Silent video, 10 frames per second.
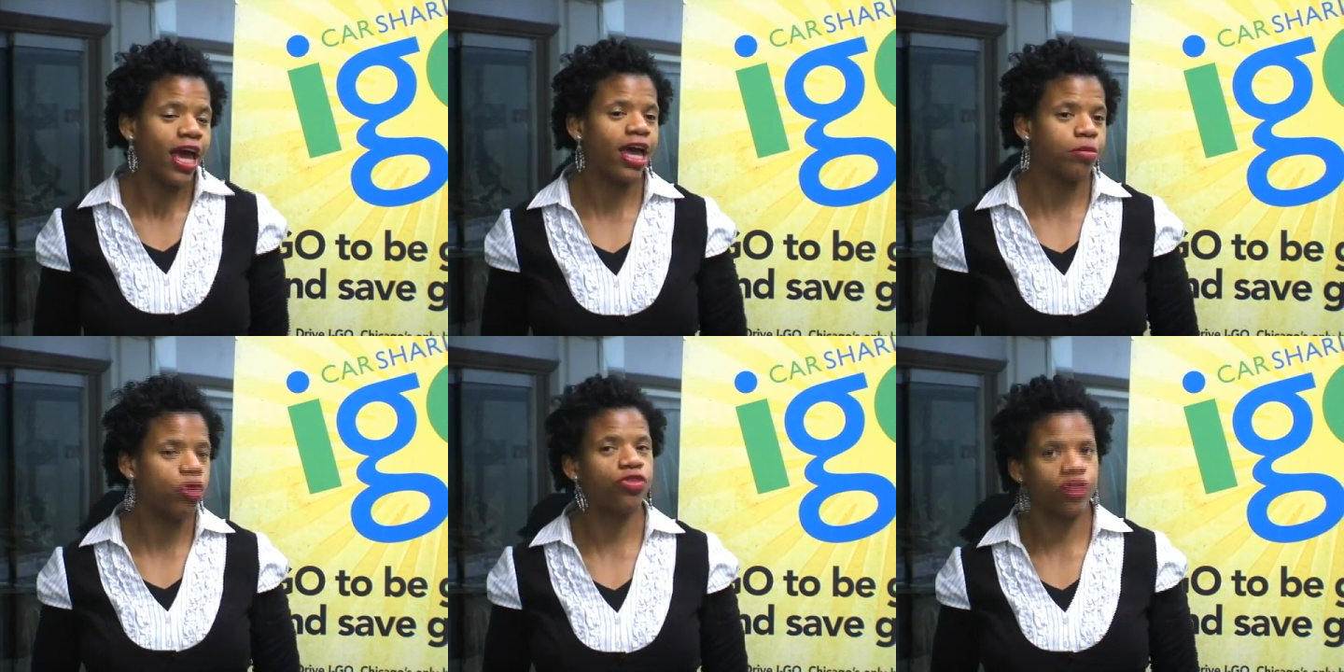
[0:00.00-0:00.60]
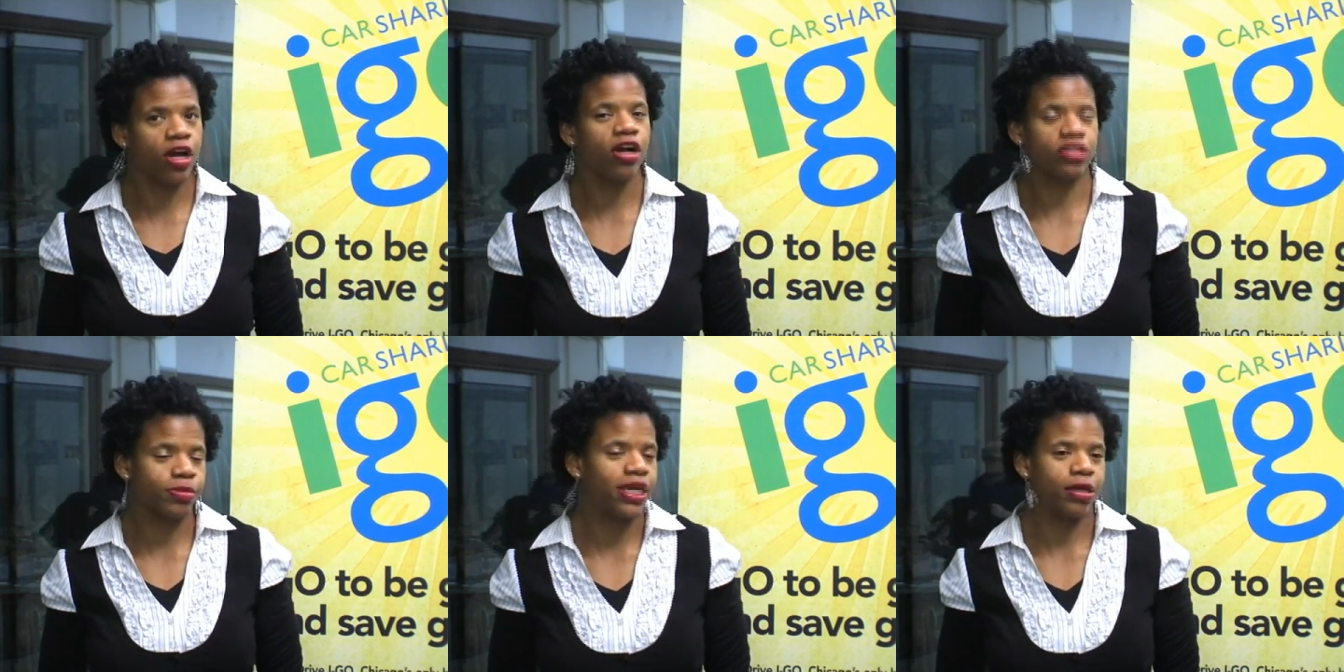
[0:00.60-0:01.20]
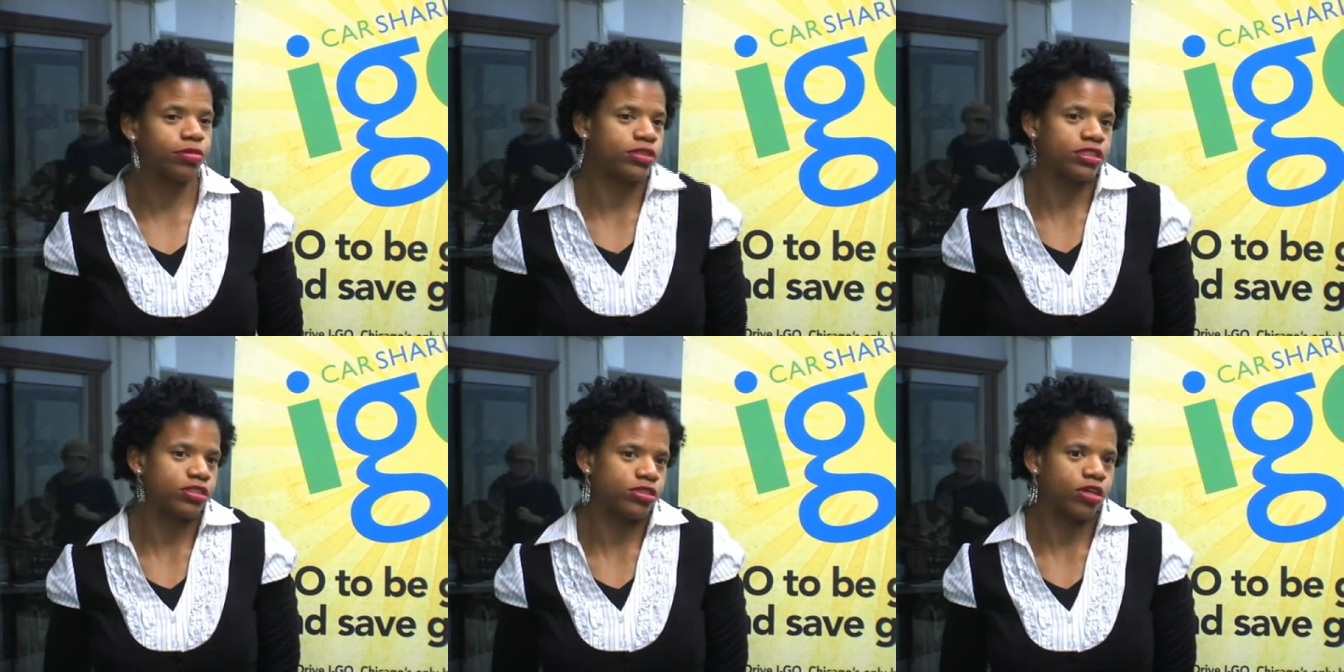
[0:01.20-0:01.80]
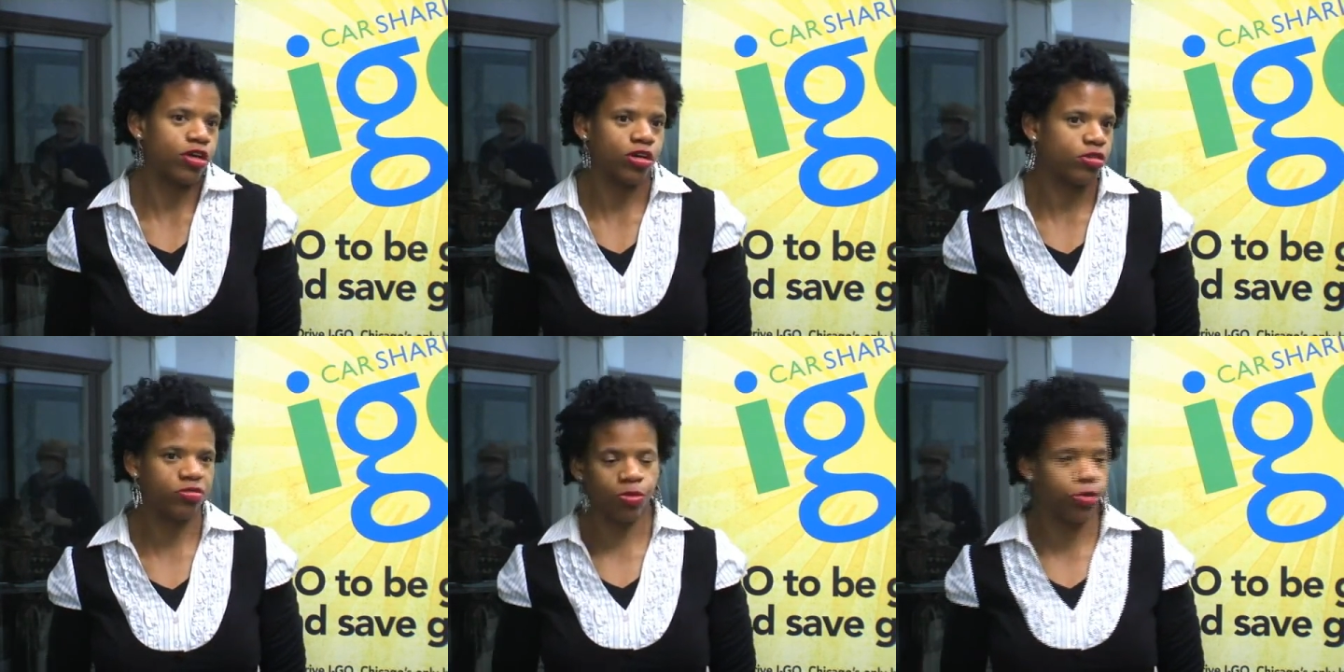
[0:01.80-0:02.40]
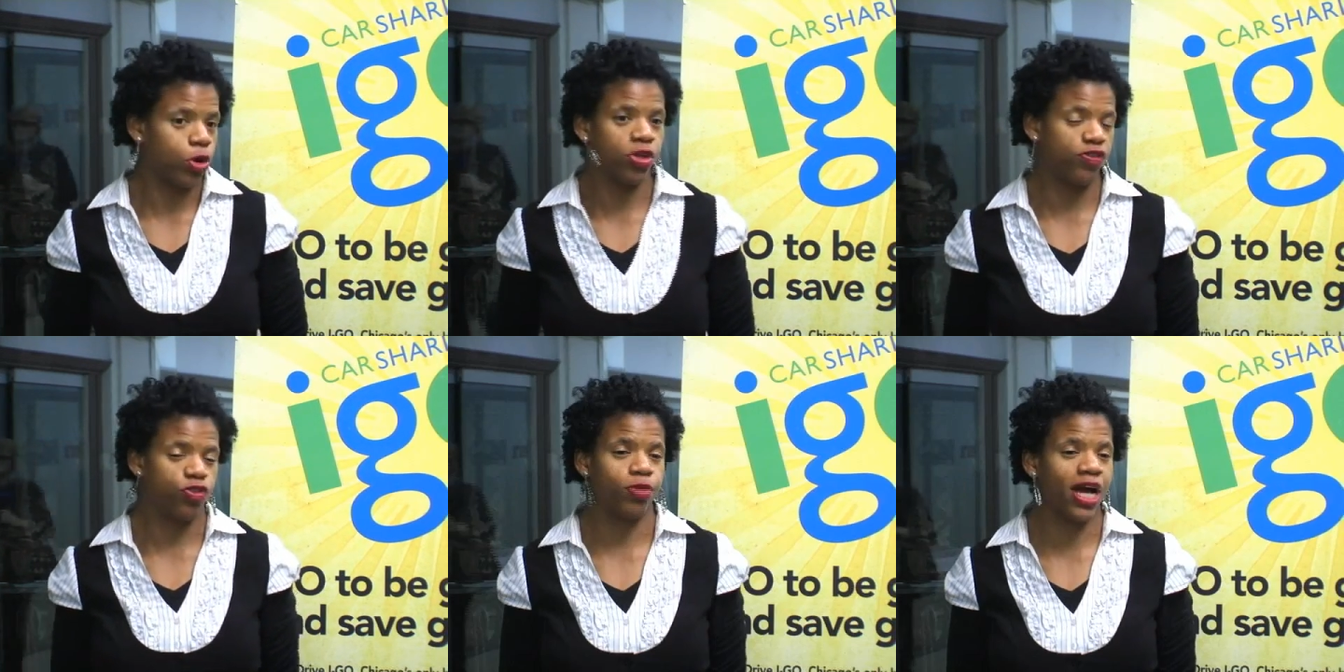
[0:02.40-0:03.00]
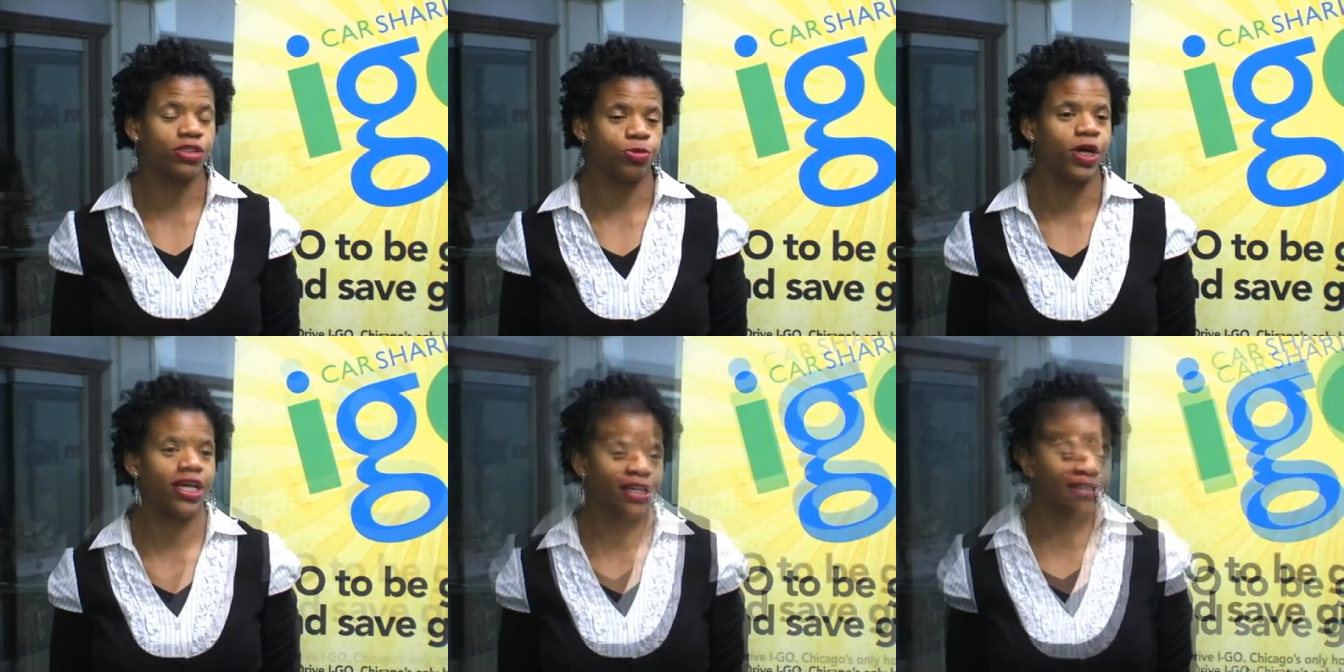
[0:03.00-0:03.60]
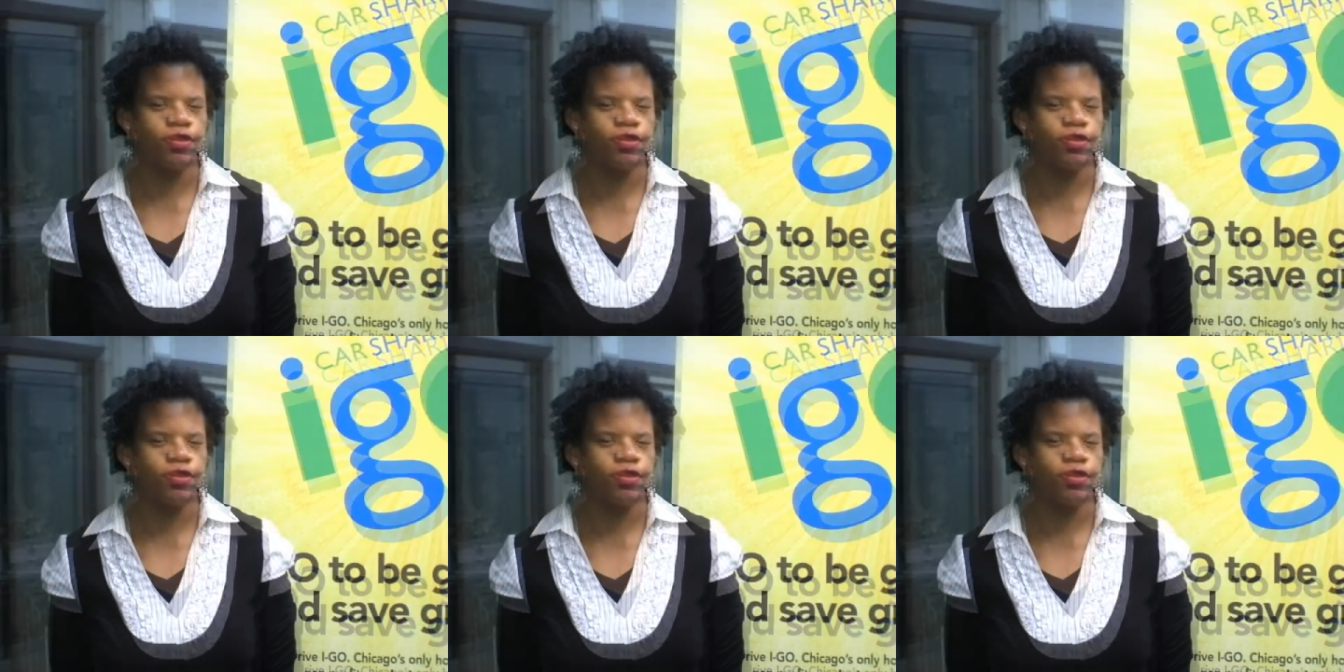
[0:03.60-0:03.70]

And most of the cars in my neighborhood are only a few blocks away.